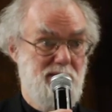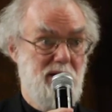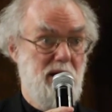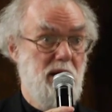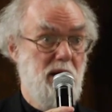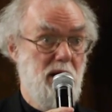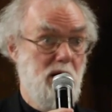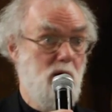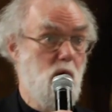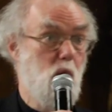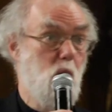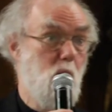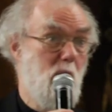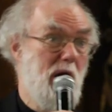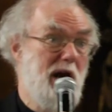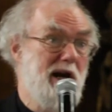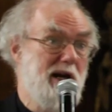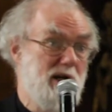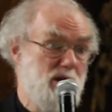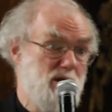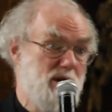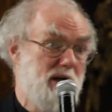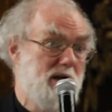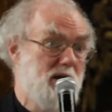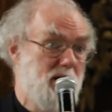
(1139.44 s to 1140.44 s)
of a
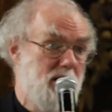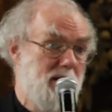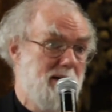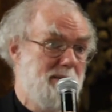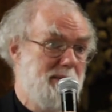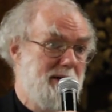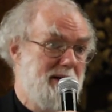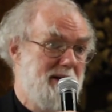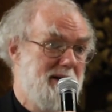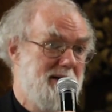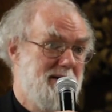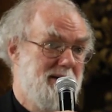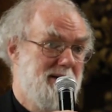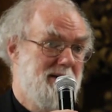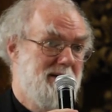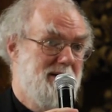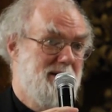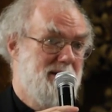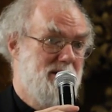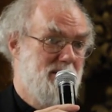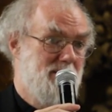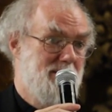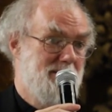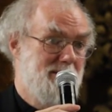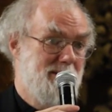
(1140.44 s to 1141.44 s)
low-wage economy
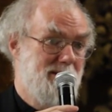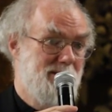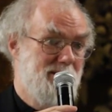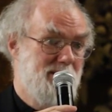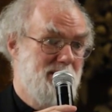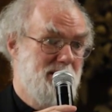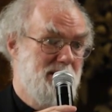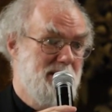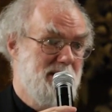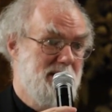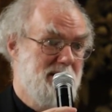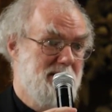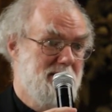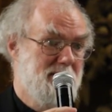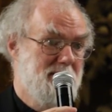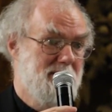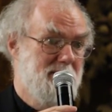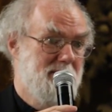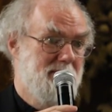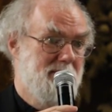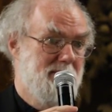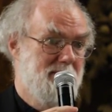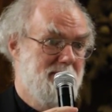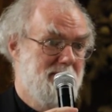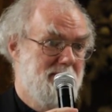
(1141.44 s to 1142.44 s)
to immigrants,
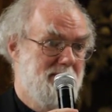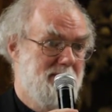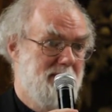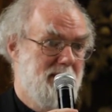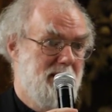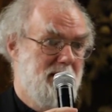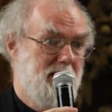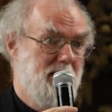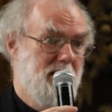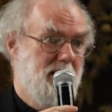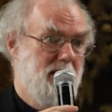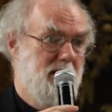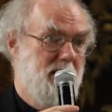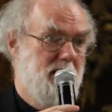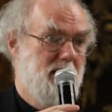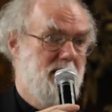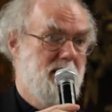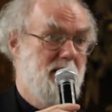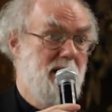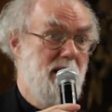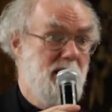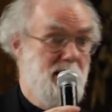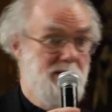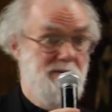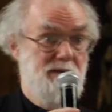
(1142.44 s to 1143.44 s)

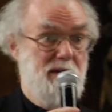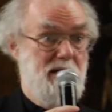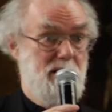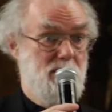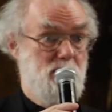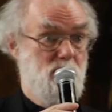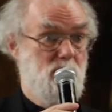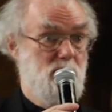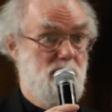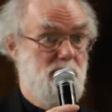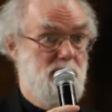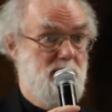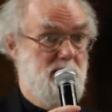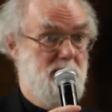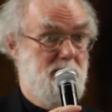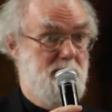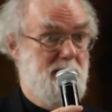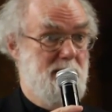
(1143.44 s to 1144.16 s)
none of that ought to